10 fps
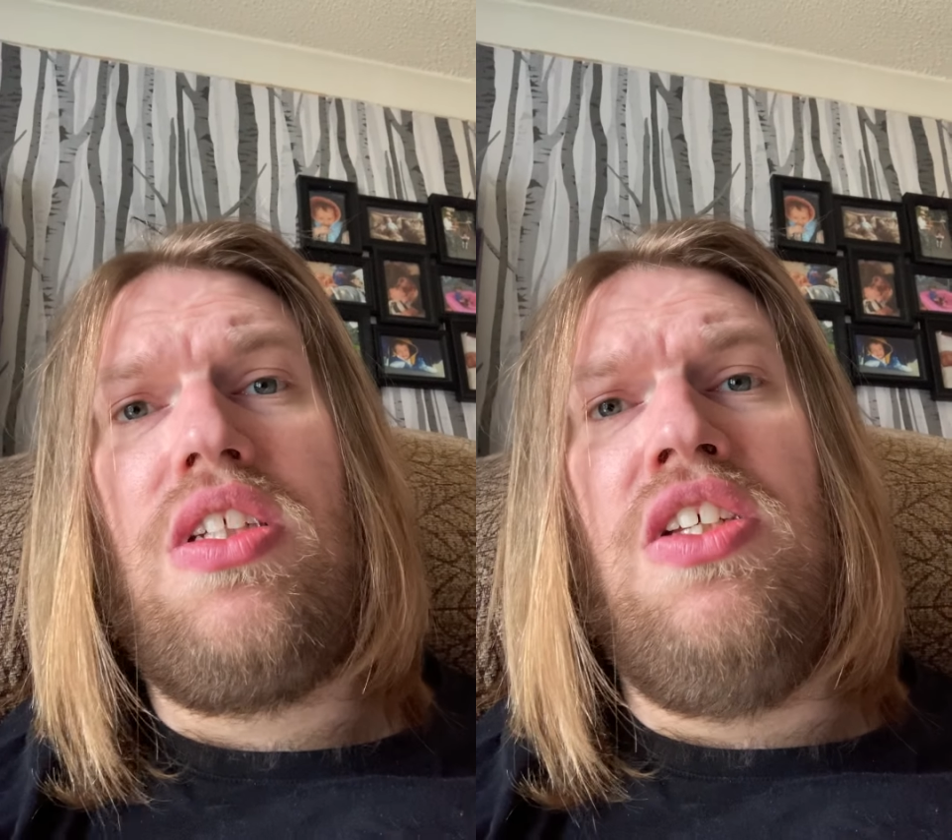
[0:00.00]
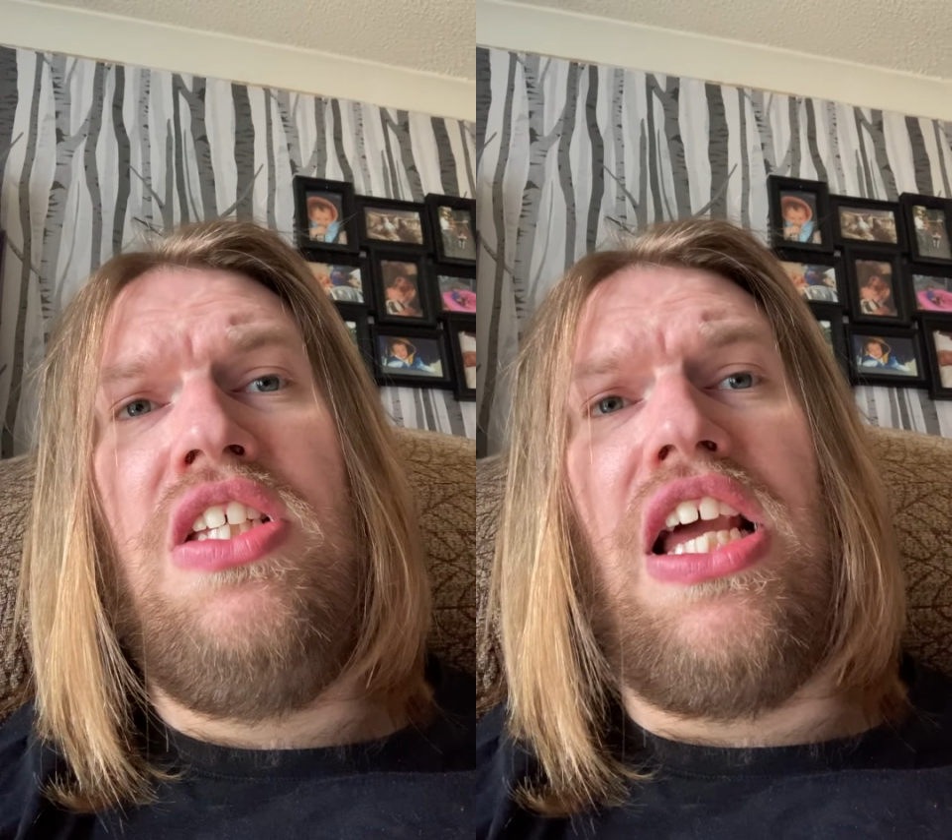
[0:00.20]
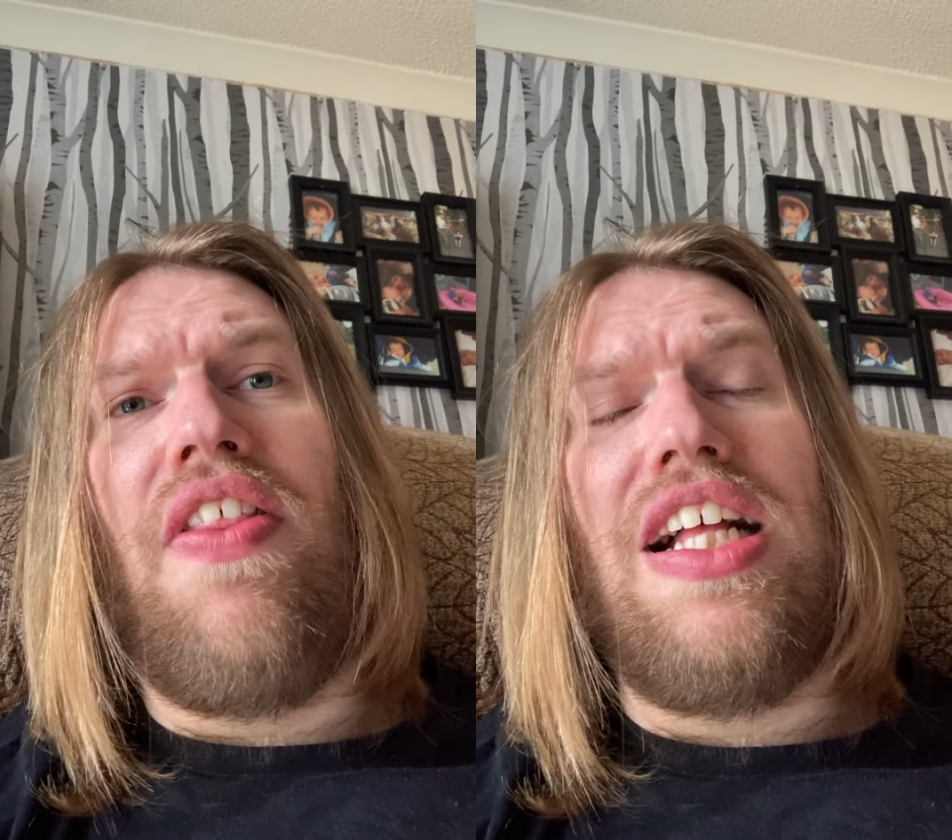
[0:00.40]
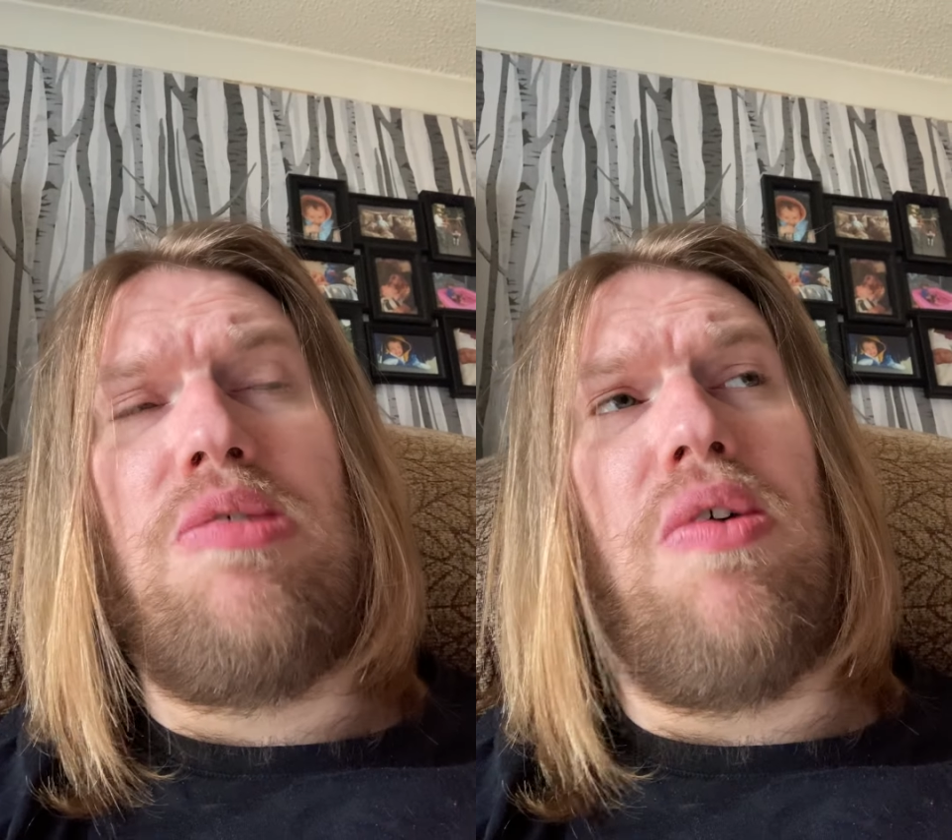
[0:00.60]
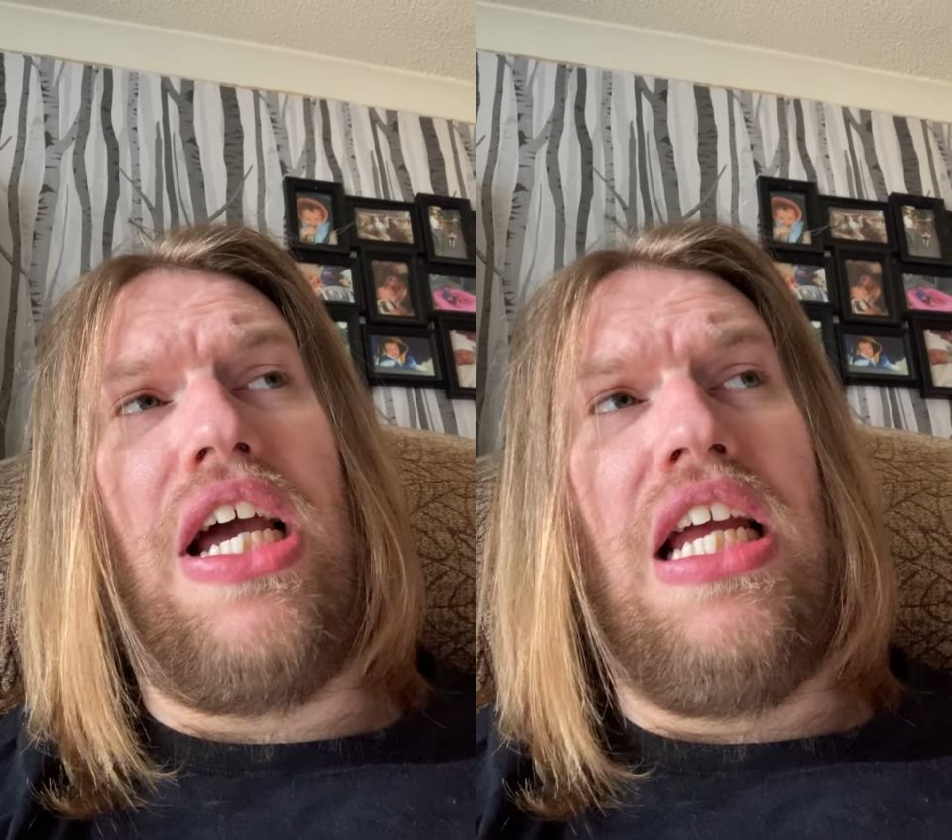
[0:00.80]
So yeah,
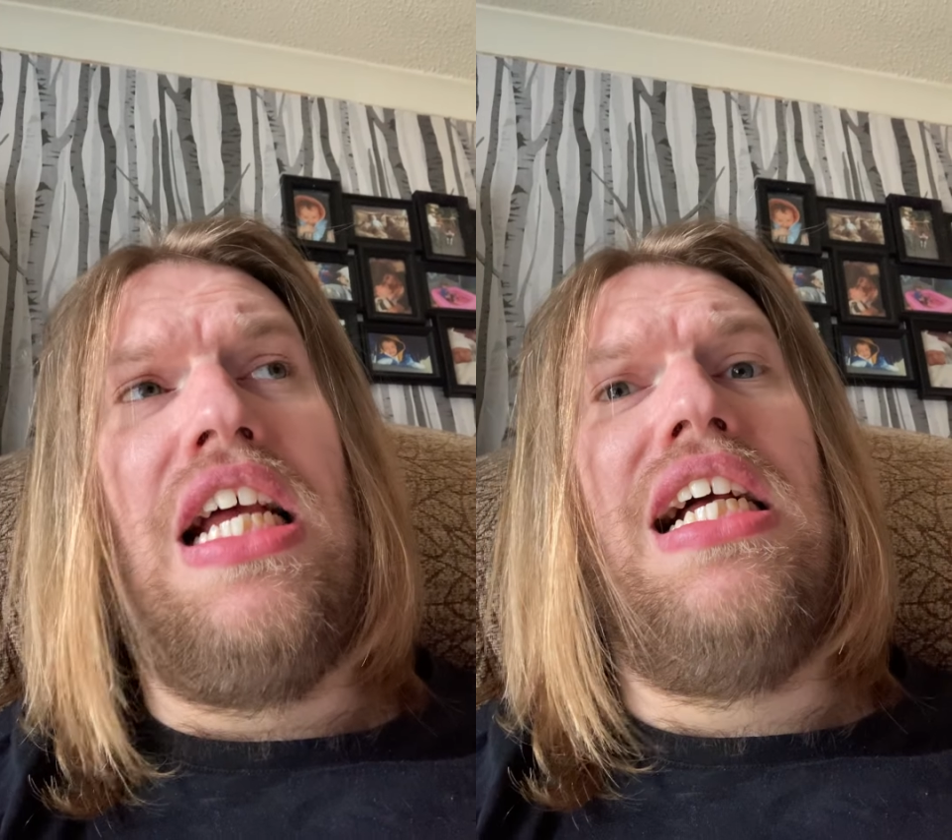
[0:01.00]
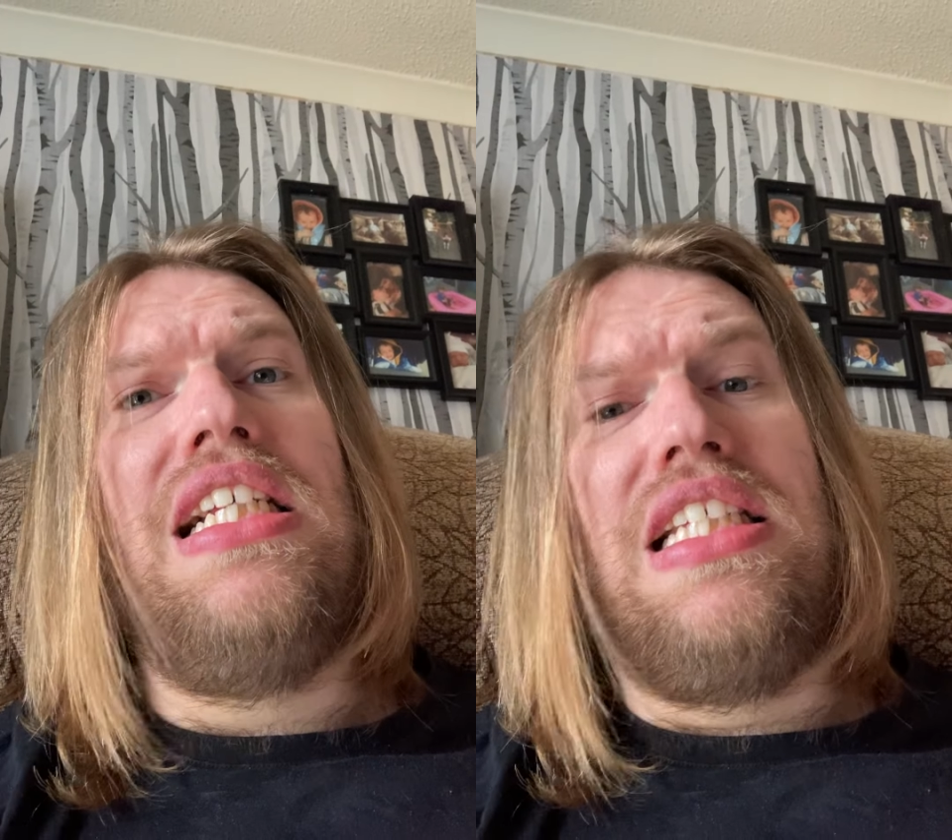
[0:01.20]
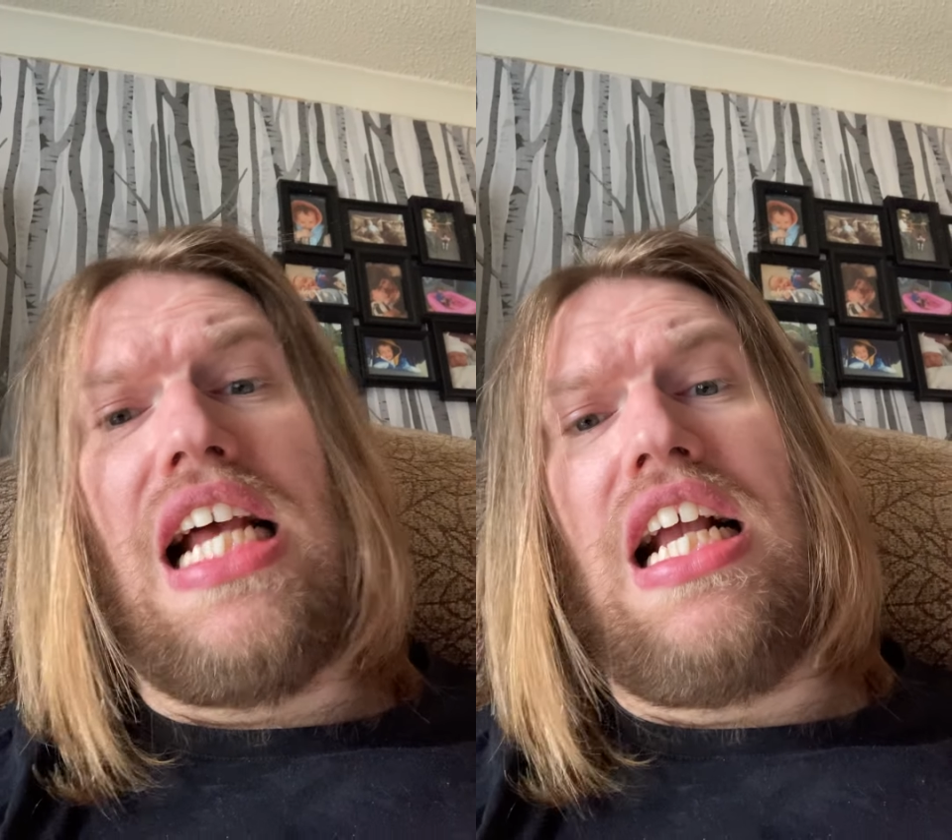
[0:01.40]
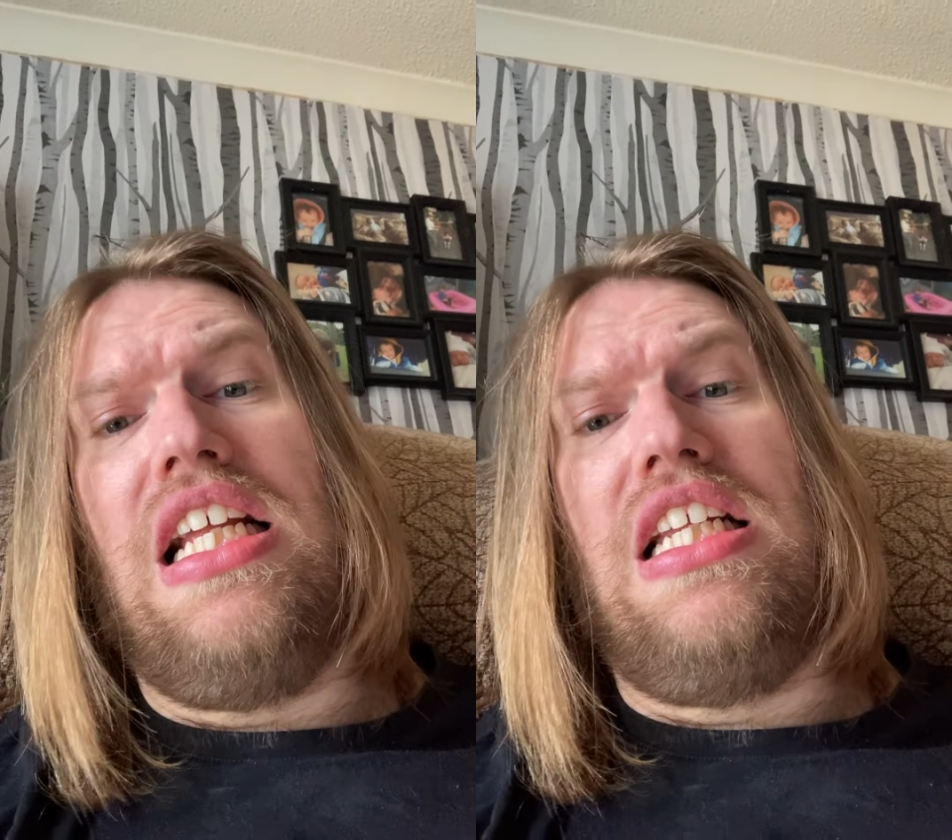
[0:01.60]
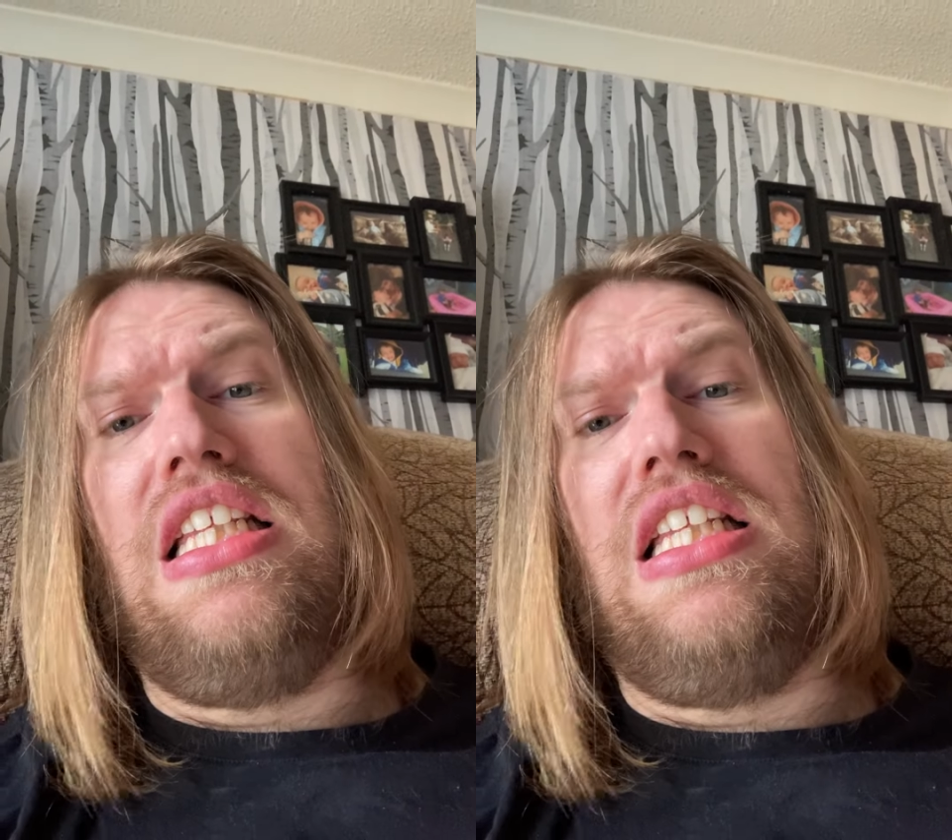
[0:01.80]
that's my second